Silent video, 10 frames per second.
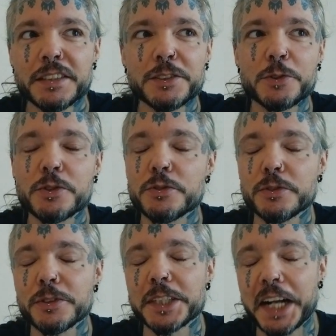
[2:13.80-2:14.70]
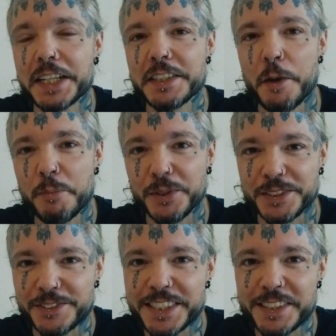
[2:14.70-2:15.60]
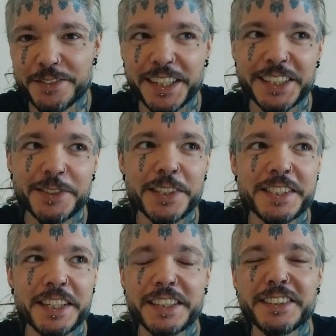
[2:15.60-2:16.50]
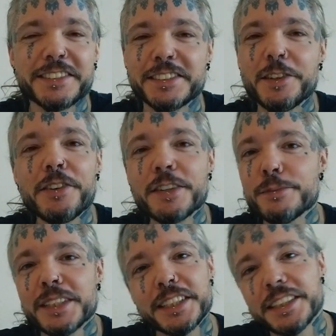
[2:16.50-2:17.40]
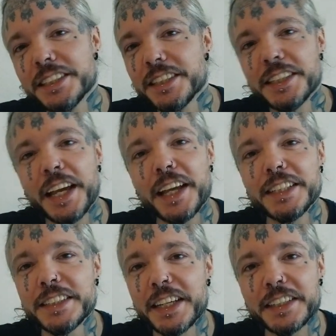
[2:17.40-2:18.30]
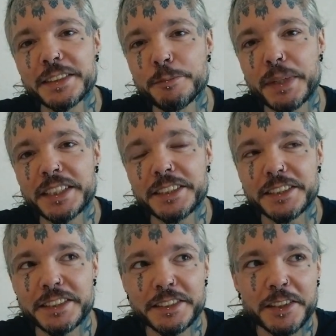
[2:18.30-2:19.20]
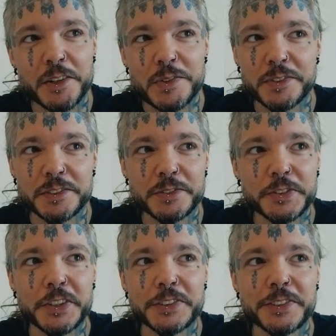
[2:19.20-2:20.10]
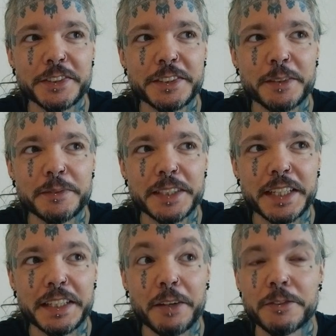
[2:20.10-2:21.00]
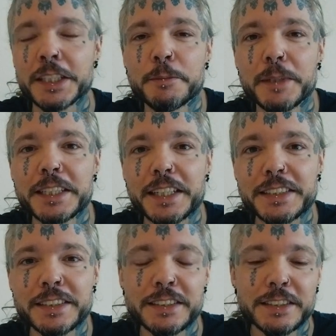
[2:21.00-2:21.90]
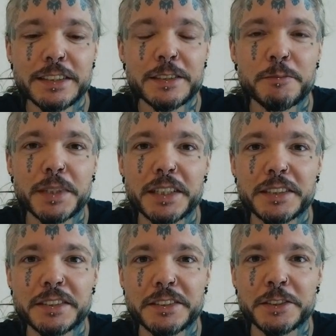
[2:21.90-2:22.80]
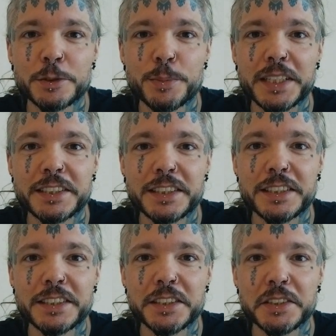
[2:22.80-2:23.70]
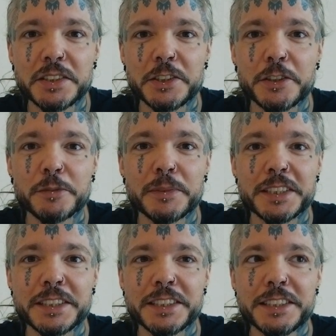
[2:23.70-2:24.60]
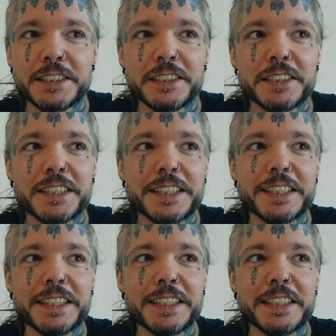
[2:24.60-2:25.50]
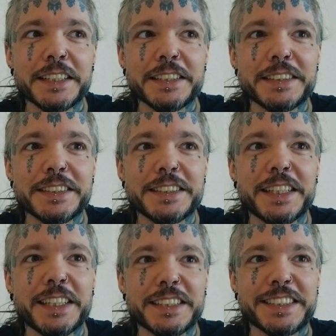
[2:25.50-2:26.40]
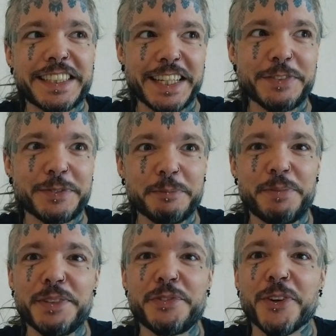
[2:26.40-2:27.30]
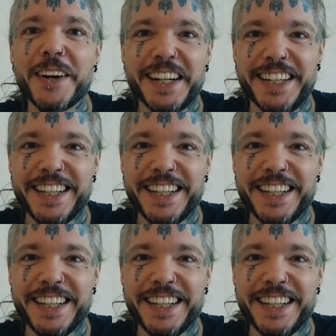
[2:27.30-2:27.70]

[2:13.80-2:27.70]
It's also, for example, the reason why I always say, no, don't give me any naked pictures over phone or something. And I really mean that, because you're basically showing me the gift before